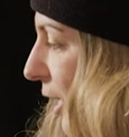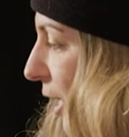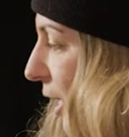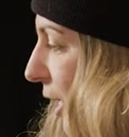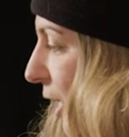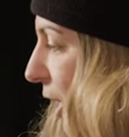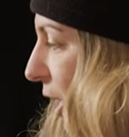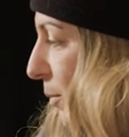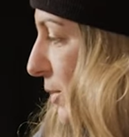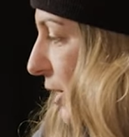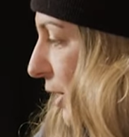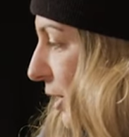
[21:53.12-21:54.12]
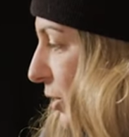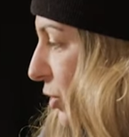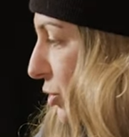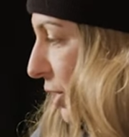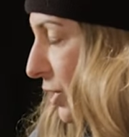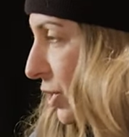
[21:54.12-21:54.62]
a updated
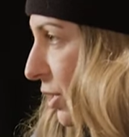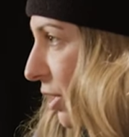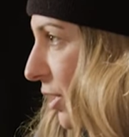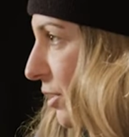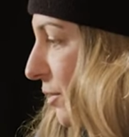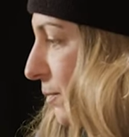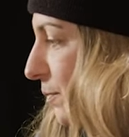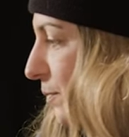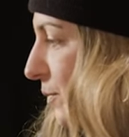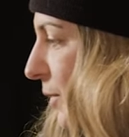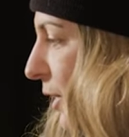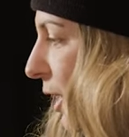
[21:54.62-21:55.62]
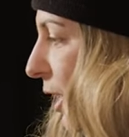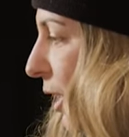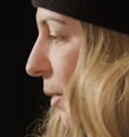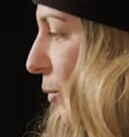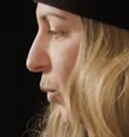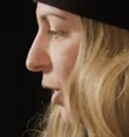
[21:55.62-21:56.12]
stretch guard,
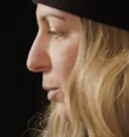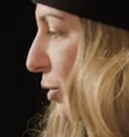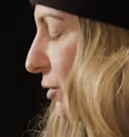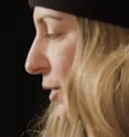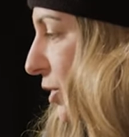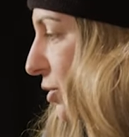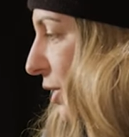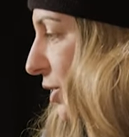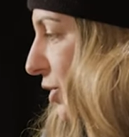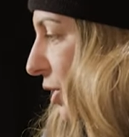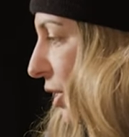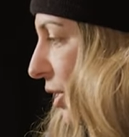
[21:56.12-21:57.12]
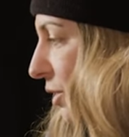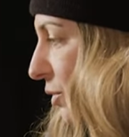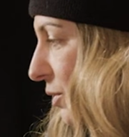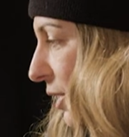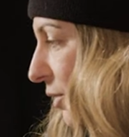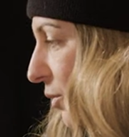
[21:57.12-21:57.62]
waterproofing stretch
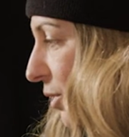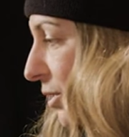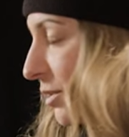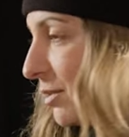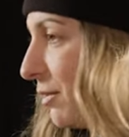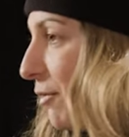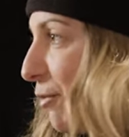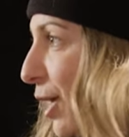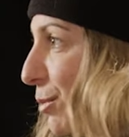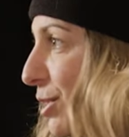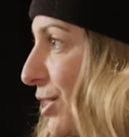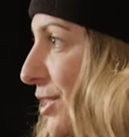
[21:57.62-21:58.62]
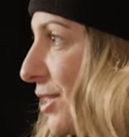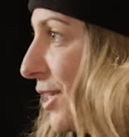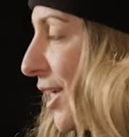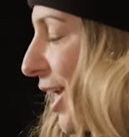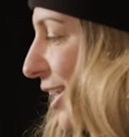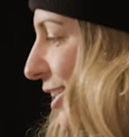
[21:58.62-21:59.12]
guard that works fabulously.
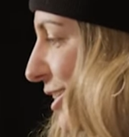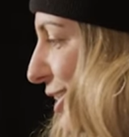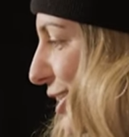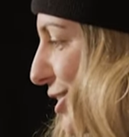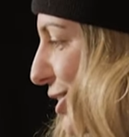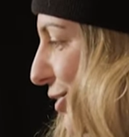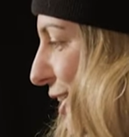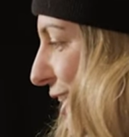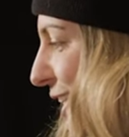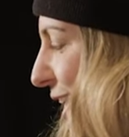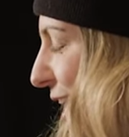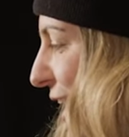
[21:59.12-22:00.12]
I can attest to it.